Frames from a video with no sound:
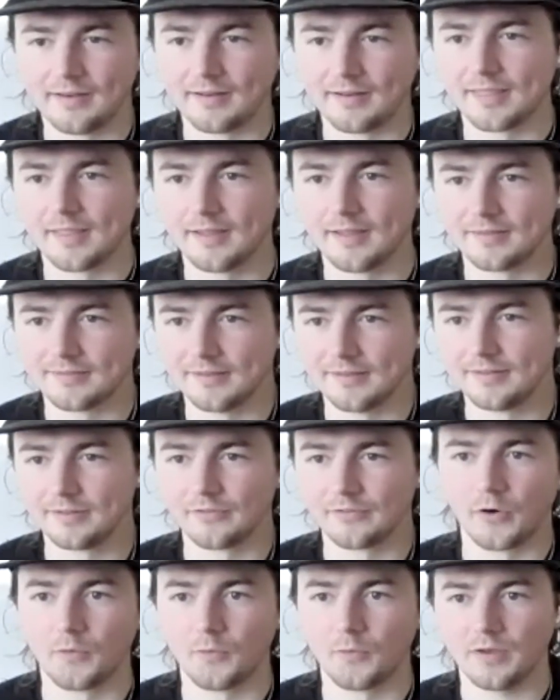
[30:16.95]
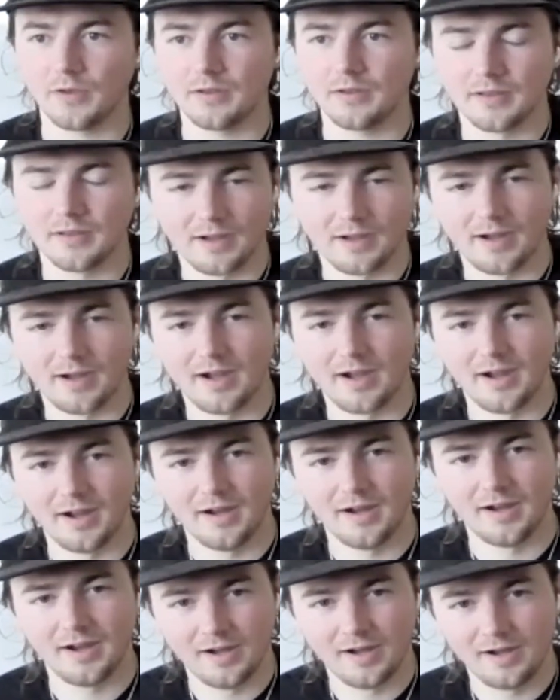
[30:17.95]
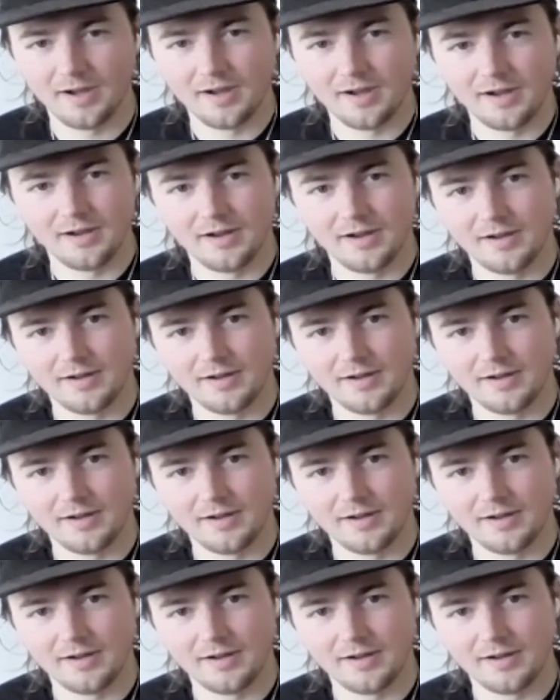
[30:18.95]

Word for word: 13 year old. Oh,